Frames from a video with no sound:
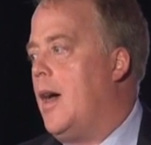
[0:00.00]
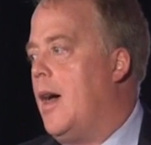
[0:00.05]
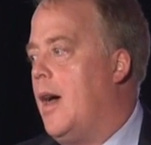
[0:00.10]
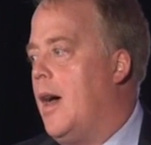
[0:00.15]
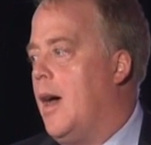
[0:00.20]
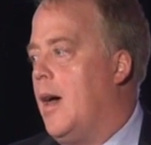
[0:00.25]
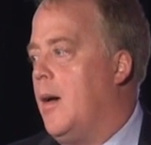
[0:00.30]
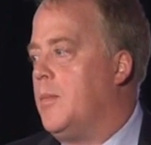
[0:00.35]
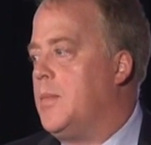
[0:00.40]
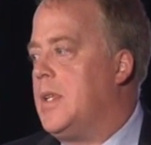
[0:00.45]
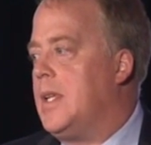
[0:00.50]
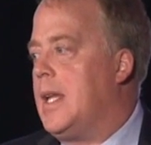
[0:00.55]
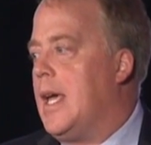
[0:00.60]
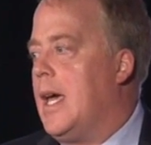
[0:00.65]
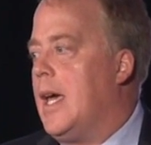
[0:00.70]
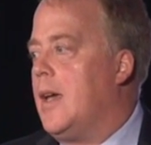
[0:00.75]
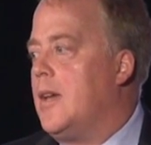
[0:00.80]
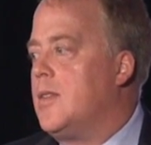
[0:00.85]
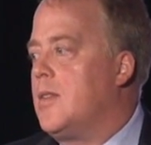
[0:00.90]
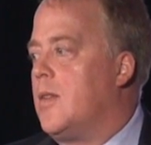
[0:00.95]
um,
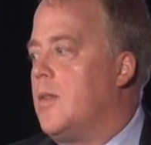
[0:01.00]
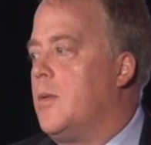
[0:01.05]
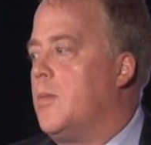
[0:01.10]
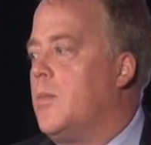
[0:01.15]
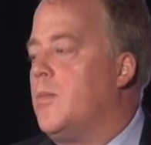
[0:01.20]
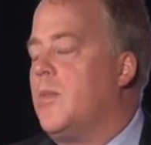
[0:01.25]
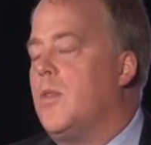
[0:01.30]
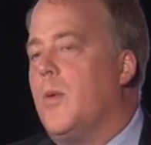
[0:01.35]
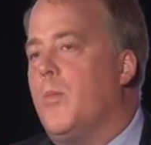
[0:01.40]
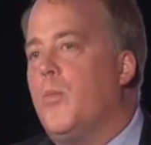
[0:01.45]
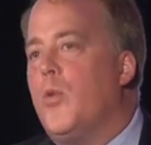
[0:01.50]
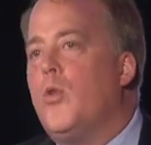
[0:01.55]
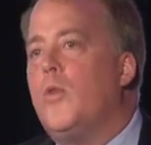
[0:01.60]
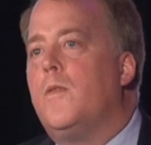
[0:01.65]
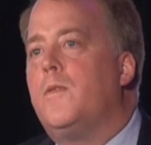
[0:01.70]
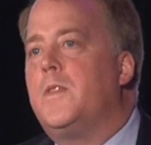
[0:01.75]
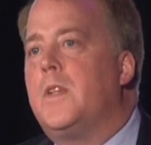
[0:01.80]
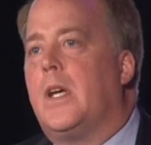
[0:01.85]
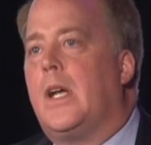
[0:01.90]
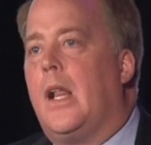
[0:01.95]
today. So the, the
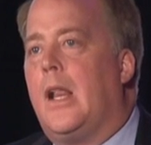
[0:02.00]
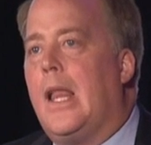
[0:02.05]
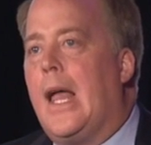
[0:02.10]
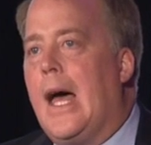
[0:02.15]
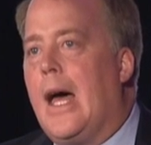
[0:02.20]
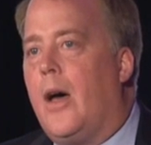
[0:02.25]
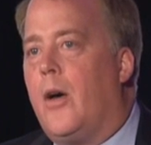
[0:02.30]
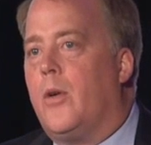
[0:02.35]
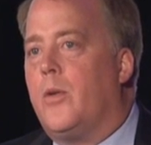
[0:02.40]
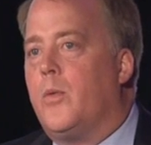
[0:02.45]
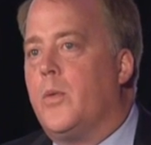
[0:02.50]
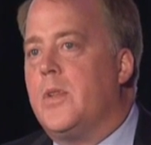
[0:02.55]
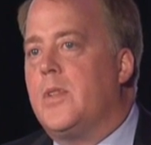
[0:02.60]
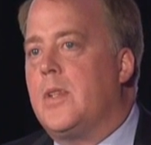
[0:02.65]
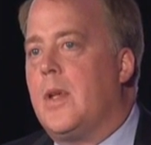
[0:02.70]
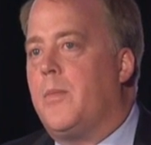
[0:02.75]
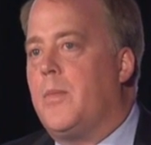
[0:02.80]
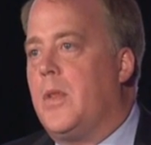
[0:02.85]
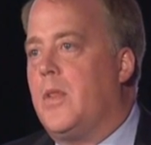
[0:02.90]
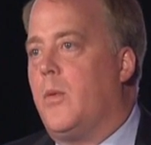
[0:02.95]
move to cloud was
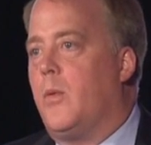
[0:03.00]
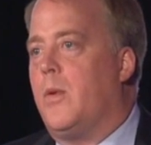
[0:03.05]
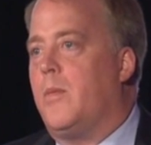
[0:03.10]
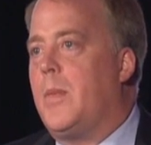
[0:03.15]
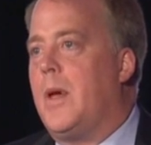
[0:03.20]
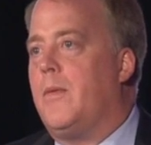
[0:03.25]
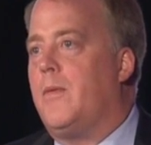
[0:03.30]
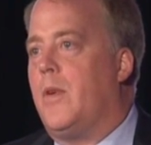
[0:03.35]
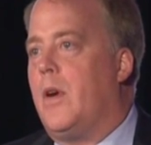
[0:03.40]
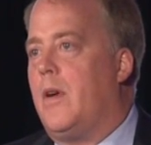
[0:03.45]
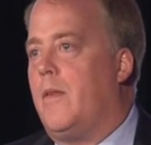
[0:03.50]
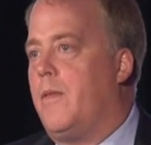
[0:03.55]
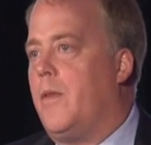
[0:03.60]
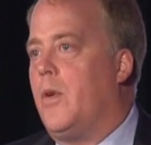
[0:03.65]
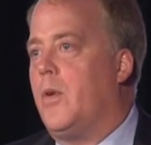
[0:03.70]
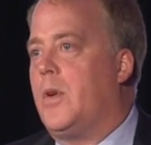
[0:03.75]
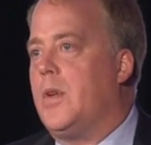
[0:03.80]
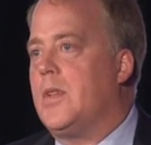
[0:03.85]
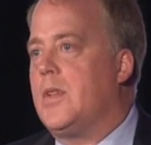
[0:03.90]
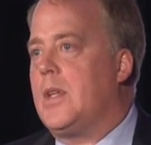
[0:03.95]
something that we've been very
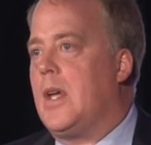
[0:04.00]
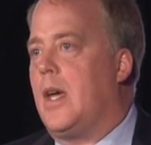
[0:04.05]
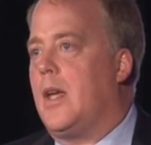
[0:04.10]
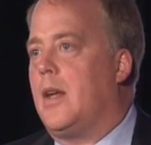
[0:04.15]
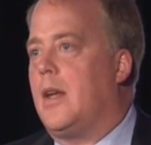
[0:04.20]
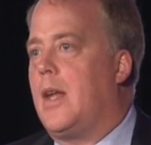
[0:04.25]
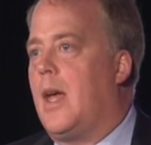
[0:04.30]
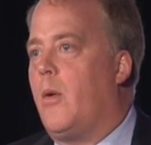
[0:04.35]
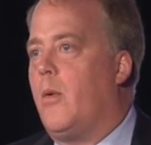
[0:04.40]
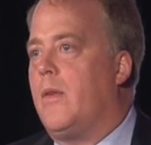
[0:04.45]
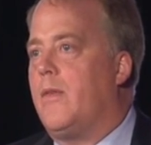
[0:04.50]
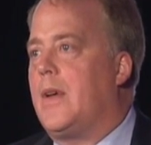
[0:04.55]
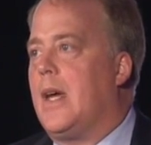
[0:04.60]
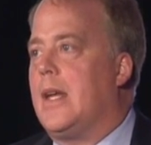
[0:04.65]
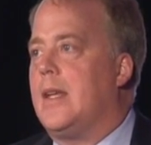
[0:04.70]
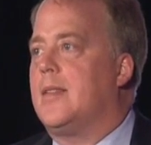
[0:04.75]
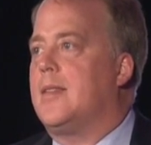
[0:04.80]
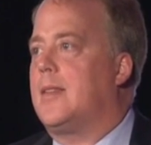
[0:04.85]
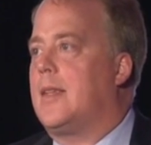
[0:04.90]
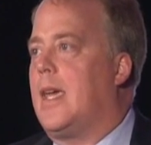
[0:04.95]
focused on, and now we've
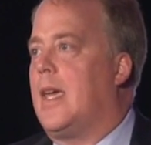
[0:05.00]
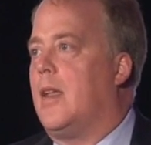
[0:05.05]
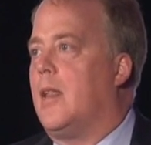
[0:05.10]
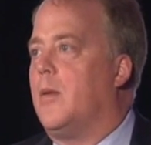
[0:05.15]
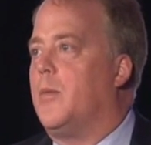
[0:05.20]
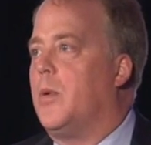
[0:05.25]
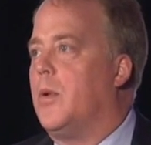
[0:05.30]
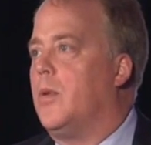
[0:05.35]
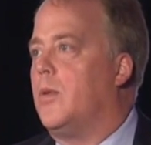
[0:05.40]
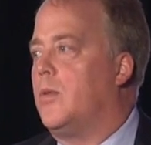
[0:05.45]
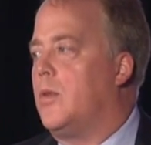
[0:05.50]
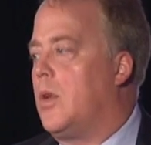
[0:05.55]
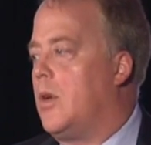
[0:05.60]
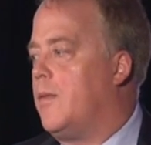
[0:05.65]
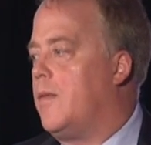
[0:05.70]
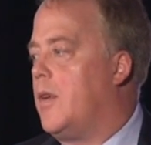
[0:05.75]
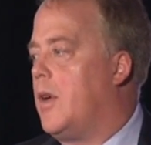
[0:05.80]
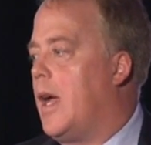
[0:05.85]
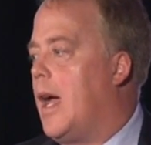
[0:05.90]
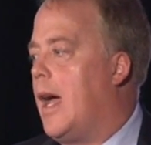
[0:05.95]
got a scalable, you
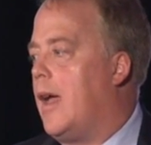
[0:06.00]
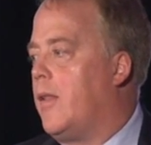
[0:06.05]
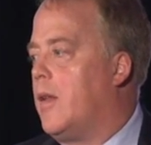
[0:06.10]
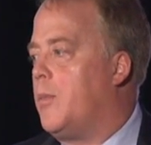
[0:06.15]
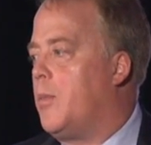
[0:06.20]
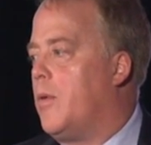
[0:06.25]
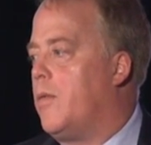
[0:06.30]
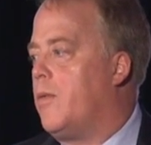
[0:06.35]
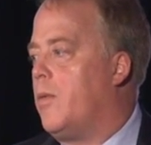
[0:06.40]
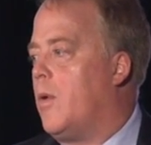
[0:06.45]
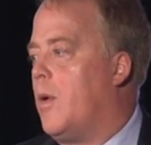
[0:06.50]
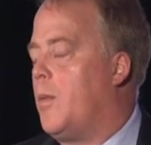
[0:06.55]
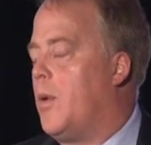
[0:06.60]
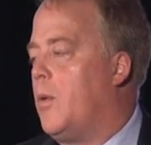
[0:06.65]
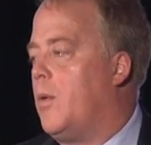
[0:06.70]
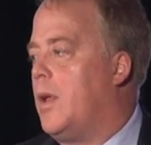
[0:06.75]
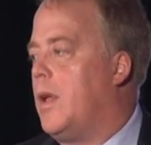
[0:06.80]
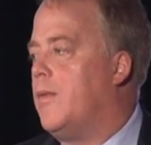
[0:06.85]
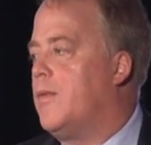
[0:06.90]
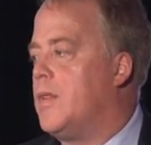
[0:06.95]
know, very highly
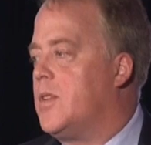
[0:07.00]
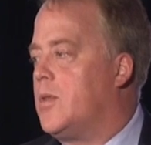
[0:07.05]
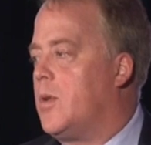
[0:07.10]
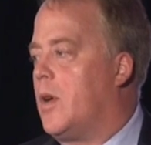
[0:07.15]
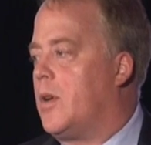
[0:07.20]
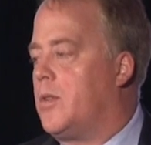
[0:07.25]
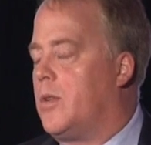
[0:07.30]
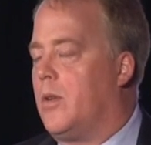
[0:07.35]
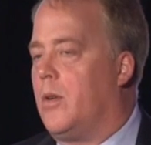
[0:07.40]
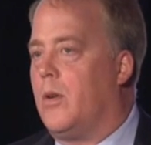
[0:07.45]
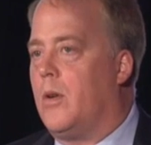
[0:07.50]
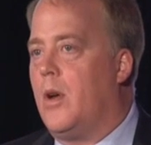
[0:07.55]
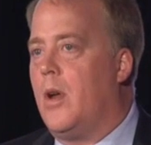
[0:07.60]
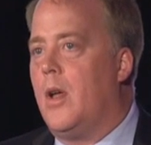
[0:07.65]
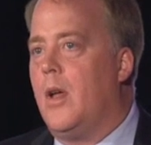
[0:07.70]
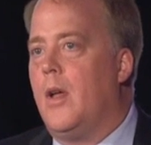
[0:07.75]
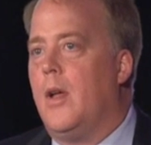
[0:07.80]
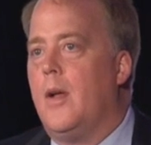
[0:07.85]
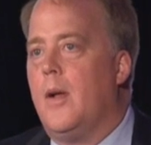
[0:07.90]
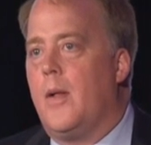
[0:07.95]
performant infrastructure
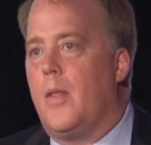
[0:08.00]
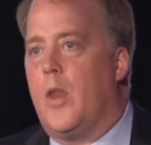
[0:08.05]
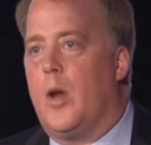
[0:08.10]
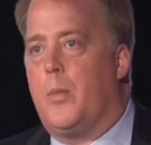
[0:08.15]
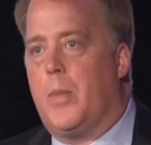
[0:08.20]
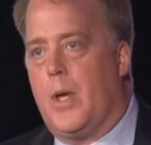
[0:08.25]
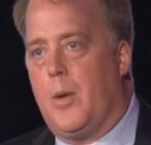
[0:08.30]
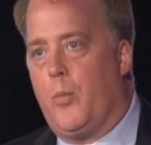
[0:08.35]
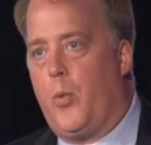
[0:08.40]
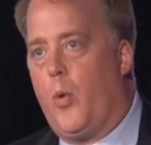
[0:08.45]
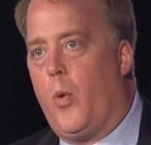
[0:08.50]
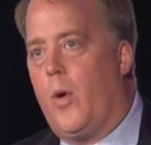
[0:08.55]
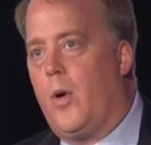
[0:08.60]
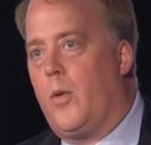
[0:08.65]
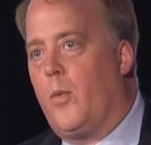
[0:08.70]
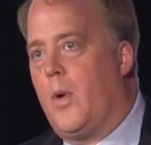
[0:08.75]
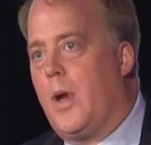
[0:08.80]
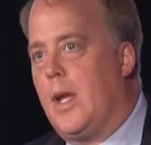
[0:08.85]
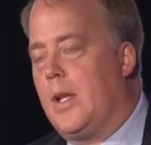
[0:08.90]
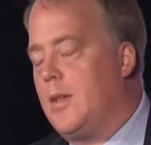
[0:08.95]
that'll be
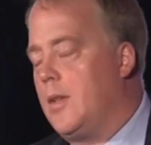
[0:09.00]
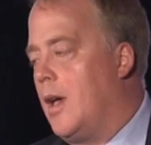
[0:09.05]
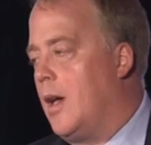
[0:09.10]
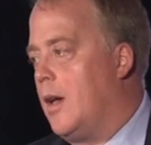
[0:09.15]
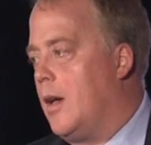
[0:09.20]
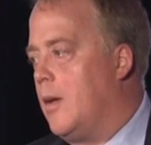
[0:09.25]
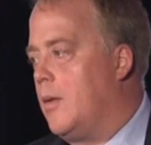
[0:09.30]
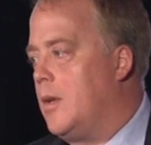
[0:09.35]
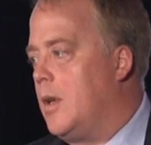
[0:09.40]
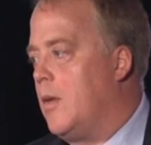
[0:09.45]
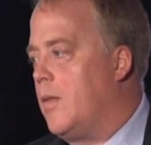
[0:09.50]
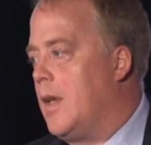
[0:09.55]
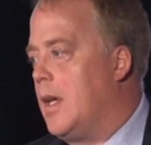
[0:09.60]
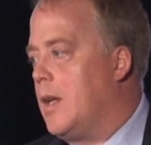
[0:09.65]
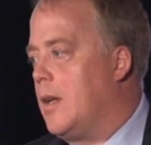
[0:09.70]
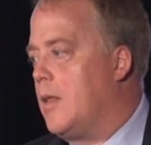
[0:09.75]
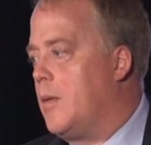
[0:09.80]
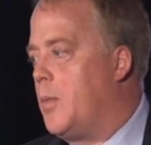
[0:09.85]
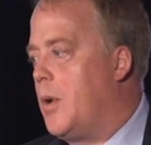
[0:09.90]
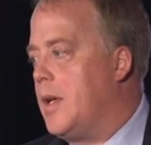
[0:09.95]
important when I, uh, near the
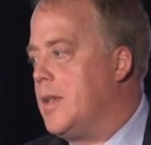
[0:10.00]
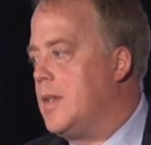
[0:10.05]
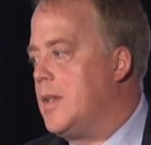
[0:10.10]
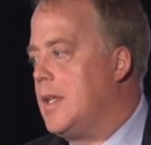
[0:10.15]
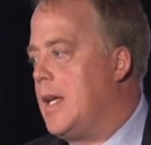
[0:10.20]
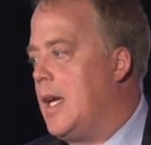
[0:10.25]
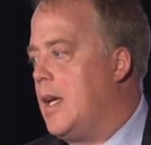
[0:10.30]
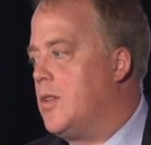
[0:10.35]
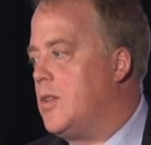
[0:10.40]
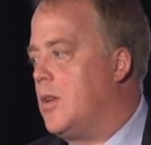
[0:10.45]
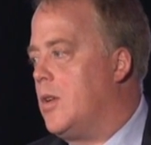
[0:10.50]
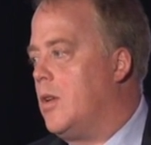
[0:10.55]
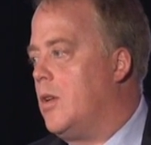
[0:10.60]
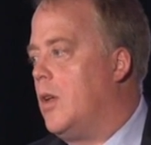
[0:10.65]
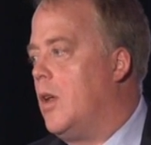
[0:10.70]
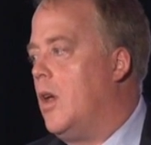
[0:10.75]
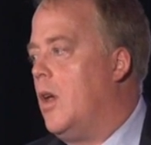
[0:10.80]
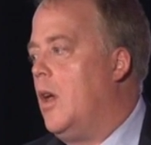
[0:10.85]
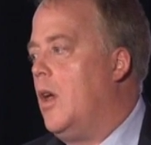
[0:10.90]
end of the presentation.